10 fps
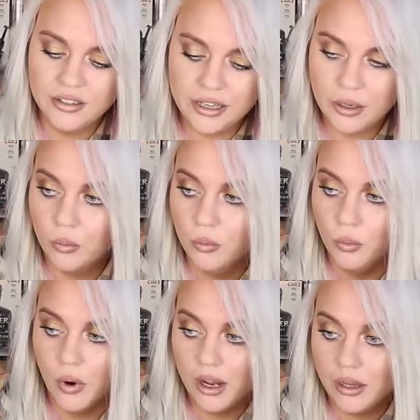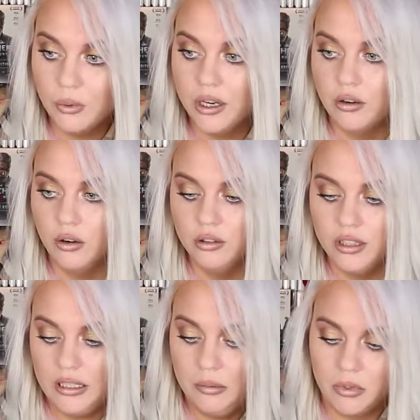Now, while we are on
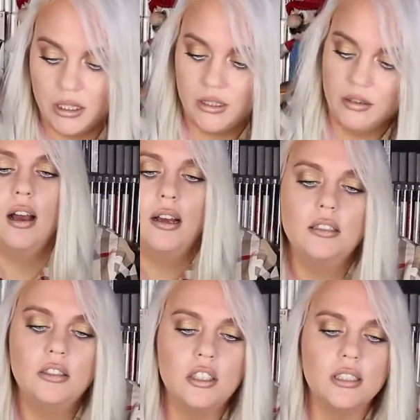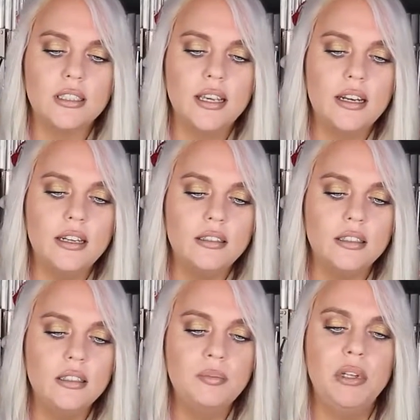eBay, I suggest getting
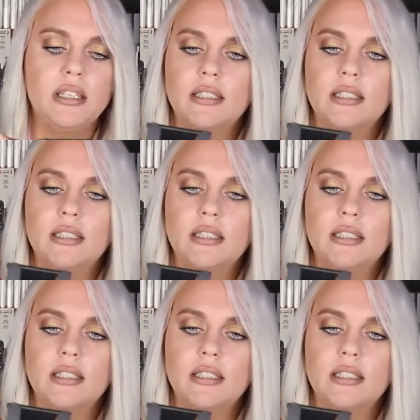display